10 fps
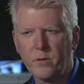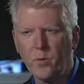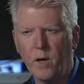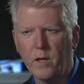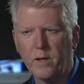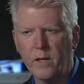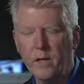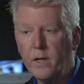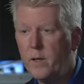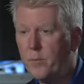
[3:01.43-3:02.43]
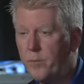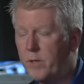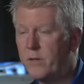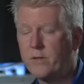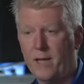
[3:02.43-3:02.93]
the quality,
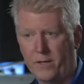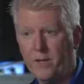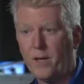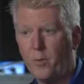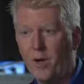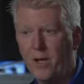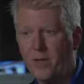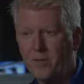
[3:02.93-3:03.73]
but does not take away.